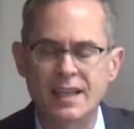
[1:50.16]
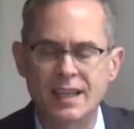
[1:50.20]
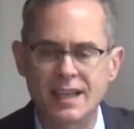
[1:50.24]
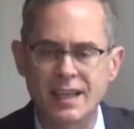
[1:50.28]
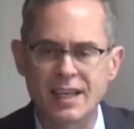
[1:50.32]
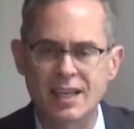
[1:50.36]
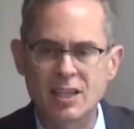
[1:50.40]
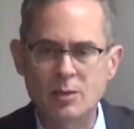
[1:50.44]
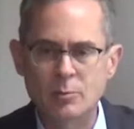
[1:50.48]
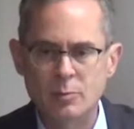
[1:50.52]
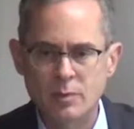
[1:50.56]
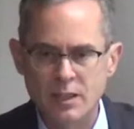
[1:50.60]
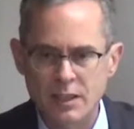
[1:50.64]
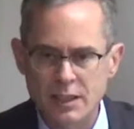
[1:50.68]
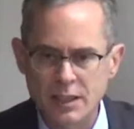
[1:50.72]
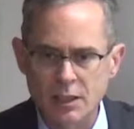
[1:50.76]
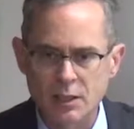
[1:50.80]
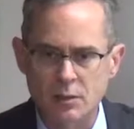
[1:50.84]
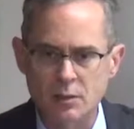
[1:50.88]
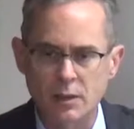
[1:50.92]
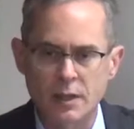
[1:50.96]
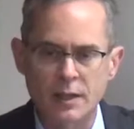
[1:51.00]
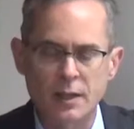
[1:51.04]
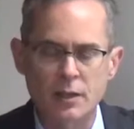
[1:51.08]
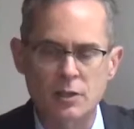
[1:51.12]
And
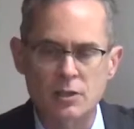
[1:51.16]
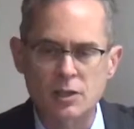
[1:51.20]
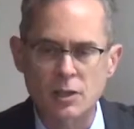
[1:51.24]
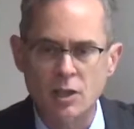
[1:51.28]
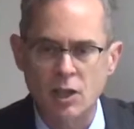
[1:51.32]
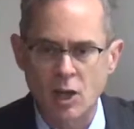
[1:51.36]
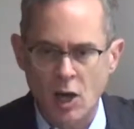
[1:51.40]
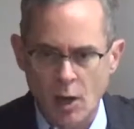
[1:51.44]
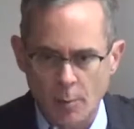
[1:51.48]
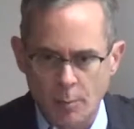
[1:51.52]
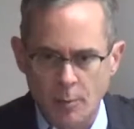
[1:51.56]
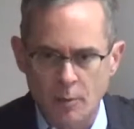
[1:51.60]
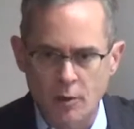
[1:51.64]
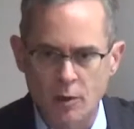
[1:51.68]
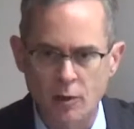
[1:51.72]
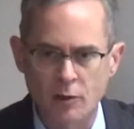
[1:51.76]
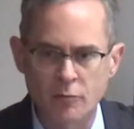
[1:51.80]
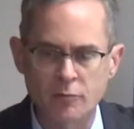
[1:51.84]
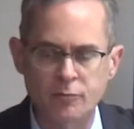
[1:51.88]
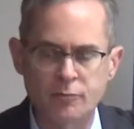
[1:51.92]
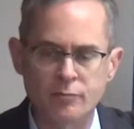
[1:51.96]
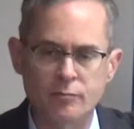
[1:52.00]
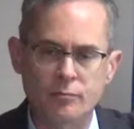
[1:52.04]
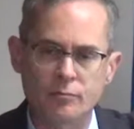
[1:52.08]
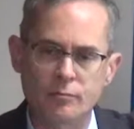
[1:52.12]
there's a couple
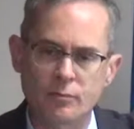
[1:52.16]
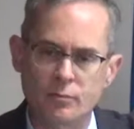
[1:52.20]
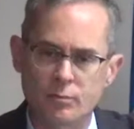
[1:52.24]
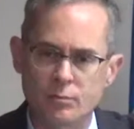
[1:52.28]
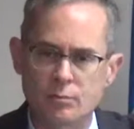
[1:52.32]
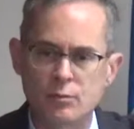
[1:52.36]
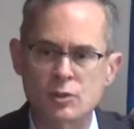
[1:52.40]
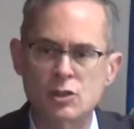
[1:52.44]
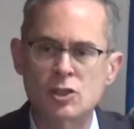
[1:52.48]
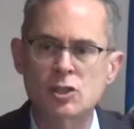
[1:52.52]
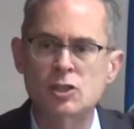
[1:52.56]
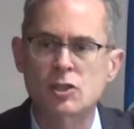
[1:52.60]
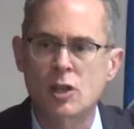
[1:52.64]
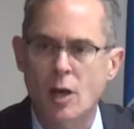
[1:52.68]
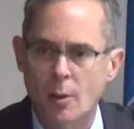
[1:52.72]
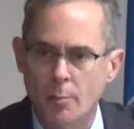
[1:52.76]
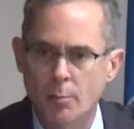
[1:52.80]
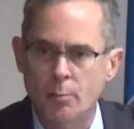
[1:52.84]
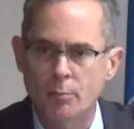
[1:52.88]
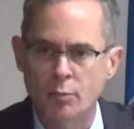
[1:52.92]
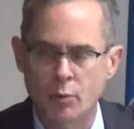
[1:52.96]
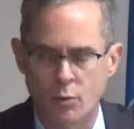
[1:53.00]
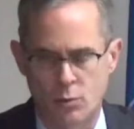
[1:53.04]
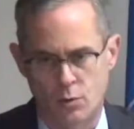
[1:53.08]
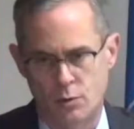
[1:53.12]
of
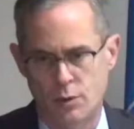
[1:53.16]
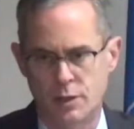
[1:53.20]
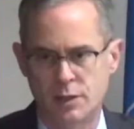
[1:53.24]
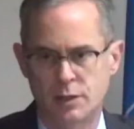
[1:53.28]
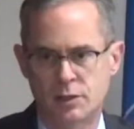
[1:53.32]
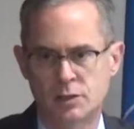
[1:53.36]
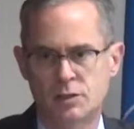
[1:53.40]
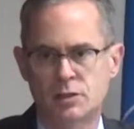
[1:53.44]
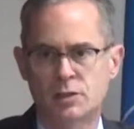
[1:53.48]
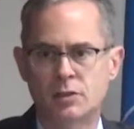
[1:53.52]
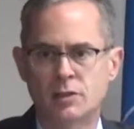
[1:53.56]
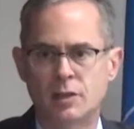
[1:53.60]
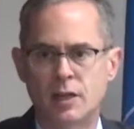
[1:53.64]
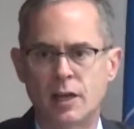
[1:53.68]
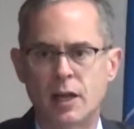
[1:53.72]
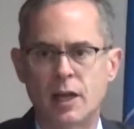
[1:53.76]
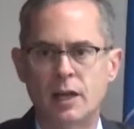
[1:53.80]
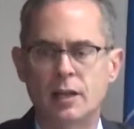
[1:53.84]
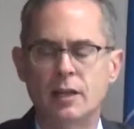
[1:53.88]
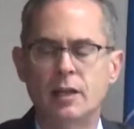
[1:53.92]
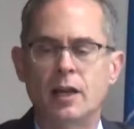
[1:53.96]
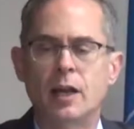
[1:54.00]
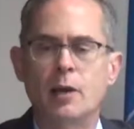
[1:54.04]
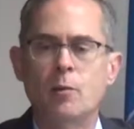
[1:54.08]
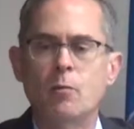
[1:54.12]
sub-points
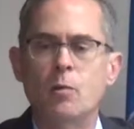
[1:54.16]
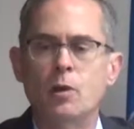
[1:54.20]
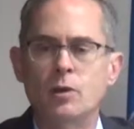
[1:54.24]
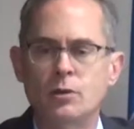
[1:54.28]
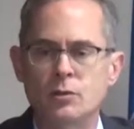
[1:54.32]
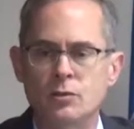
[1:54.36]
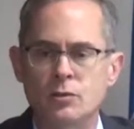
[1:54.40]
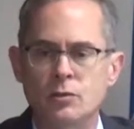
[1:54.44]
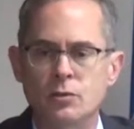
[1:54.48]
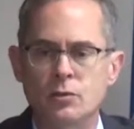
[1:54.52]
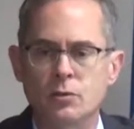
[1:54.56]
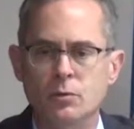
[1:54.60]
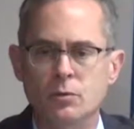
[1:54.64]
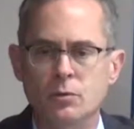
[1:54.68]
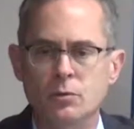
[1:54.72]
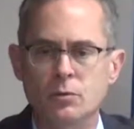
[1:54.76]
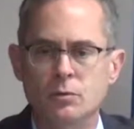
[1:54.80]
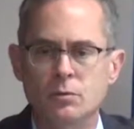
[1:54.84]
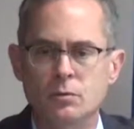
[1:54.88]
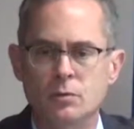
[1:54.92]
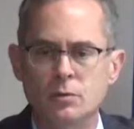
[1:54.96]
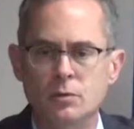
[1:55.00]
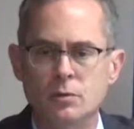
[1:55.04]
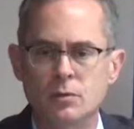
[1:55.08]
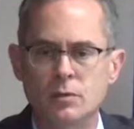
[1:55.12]
that I want
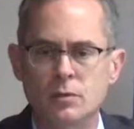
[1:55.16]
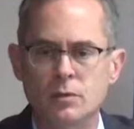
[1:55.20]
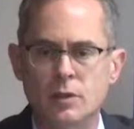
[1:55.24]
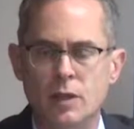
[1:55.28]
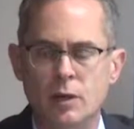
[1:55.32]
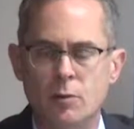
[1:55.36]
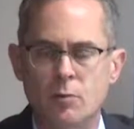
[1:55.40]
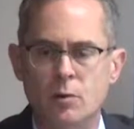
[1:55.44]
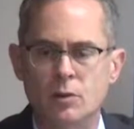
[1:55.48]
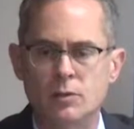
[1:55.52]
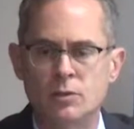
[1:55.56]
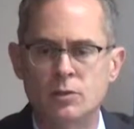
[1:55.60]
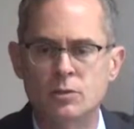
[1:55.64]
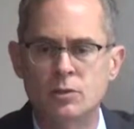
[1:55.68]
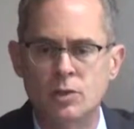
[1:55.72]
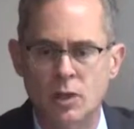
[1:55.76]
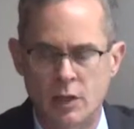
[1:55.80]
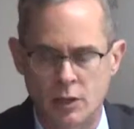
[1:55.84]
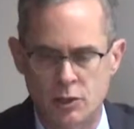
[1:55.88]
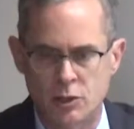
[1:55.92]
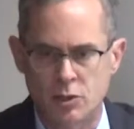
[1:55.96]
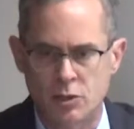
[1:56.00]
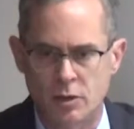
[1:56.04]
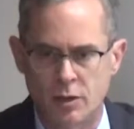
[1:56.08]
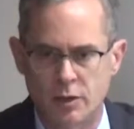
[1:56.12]
to
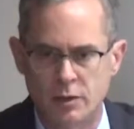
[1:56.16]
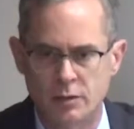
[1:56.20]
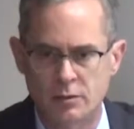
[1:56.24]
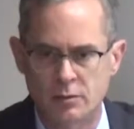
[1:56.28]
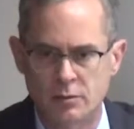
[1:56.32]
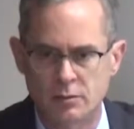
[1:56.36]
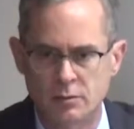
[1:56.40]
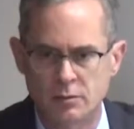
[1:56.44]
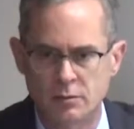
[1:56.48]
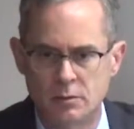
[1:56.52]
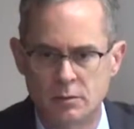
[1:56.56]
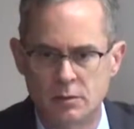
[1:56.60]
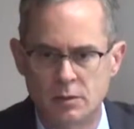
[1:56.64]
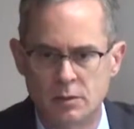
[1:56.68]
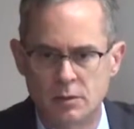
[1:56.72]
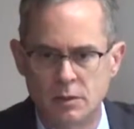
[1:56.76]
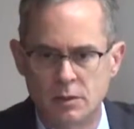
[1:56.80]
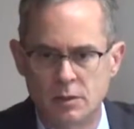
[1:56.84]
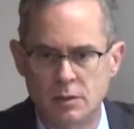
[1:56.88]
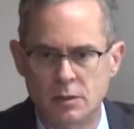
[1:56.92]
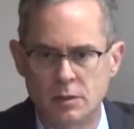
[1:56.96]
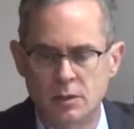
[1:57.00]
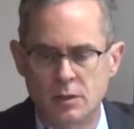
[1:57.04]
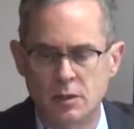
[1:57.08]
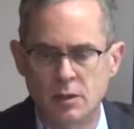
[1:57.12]
touch on.
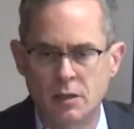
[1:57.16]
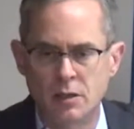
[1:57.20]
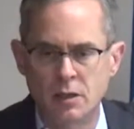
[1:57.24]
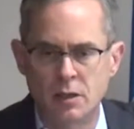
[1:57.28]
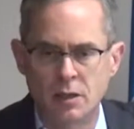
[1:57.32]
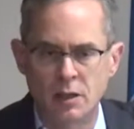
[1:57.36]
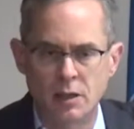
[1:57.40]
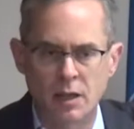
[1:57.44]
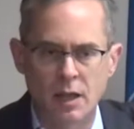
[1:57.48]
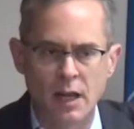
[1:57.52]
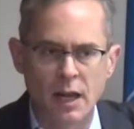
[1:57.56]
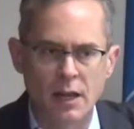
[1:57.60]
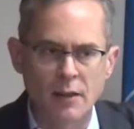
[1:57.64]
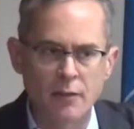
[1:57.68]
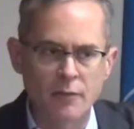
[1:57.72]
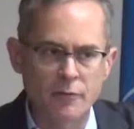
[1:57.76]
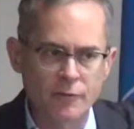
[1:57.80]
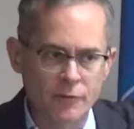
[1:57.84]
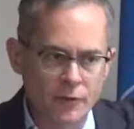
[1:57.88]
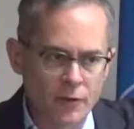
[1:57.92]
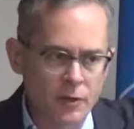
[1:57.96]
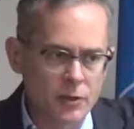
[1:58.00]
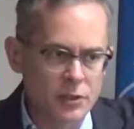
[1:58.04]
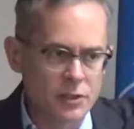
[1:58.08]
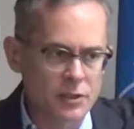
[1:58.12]
And the
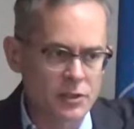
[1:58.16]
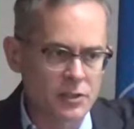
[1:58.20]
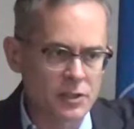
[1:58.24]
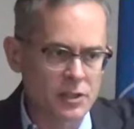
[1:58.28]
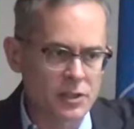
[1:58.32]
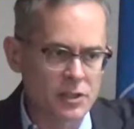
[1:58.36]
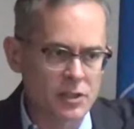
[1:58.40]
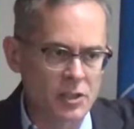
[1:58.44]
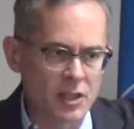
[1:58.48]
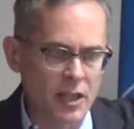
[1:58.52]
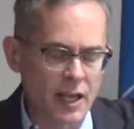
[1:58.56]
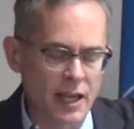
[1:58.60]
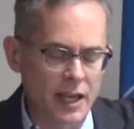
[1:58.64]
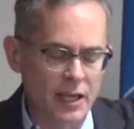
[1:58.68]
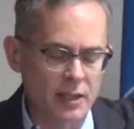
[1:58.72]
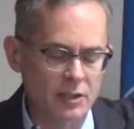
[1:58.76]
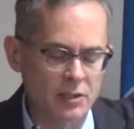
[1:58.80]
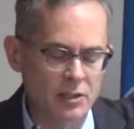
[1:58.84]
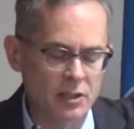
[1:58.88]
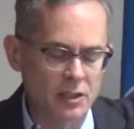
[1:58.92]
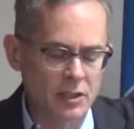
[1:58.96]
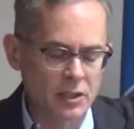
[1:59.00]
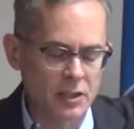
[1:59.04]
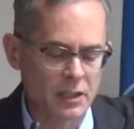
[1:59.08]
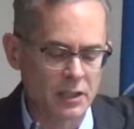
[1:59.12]
first is
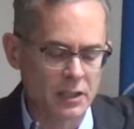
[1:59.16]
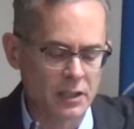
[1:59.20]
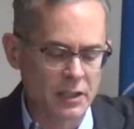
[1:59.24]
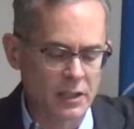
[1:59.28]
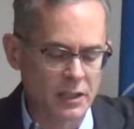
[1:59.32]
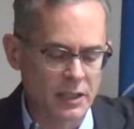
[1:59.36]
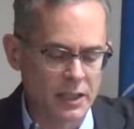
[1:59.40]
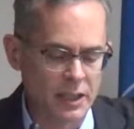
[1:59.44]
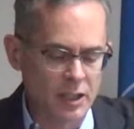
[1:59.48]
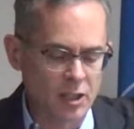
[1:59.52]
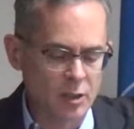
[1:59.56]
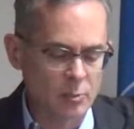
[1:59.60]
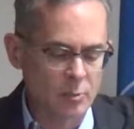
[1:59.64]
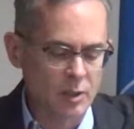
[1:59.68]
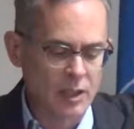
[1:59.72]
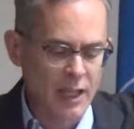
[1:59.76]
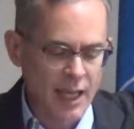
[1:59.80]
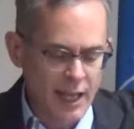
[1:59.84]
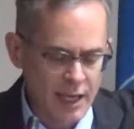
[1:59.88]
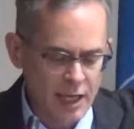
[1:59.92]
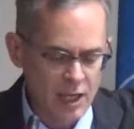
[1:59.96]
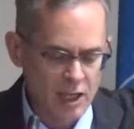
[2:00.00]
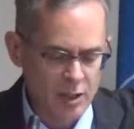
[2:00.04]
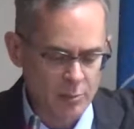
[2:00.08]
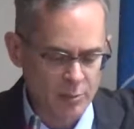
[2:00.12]
that in the
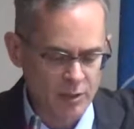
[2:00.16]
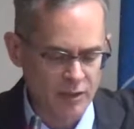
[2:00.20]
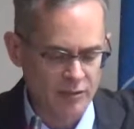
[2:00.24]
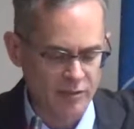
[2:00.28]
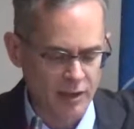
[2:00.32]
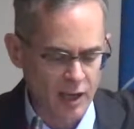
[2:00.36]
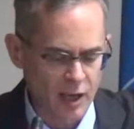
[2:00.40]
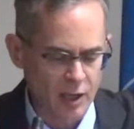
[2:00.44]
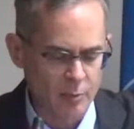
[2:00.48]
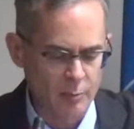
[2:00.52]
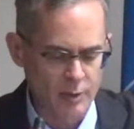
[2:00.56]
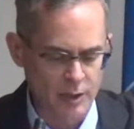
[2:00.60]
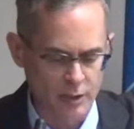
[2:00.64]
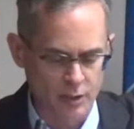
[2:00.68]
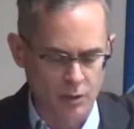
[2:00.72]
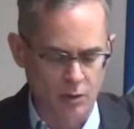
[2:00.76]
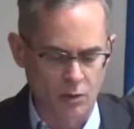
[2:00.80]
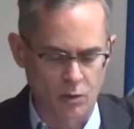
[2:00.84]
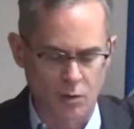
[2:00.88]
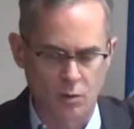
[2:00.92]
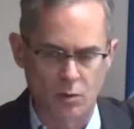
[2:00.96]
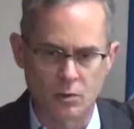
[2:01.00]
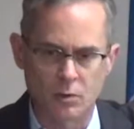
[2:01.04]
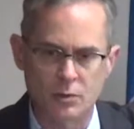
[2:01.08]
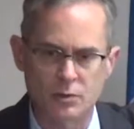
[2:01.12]
Millennium Development
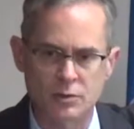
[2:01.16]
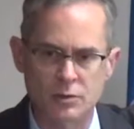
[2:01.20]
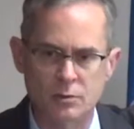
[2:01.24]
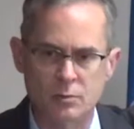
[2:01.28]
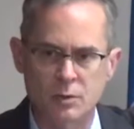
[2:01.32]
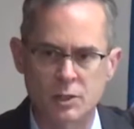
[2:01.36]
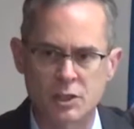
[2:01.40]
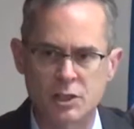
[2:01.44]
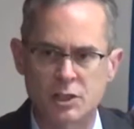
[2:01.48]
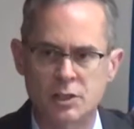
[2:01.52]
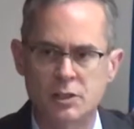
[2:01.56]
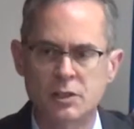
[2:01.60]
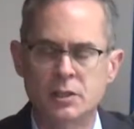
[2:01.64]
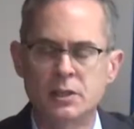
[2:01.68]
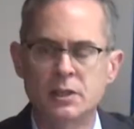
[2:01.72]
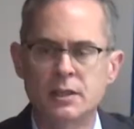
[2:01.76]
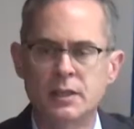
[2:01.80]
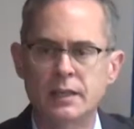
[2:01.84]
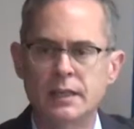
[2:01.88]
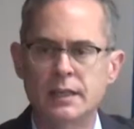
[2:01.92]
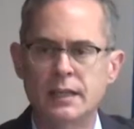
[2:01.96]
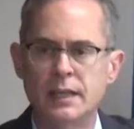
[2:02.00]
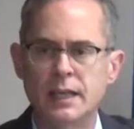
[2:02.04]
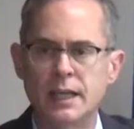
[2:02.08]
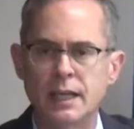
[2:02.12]
Goals, which
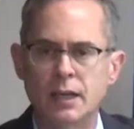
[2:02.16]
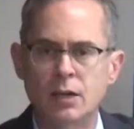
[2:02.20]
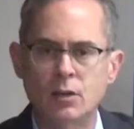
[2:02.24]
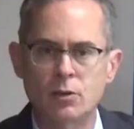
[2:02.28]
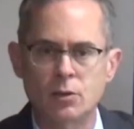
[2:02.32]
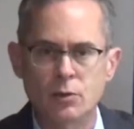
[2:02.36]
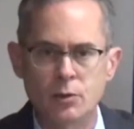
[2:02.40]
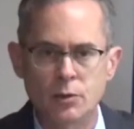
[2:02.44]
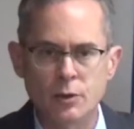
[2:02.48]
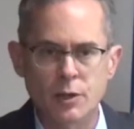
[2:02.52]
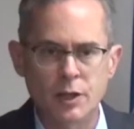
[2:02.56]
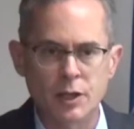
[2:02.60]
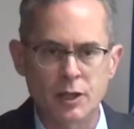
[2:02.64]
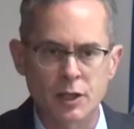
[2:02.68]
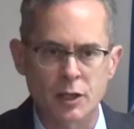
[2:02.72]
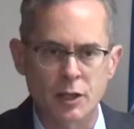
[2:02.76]
included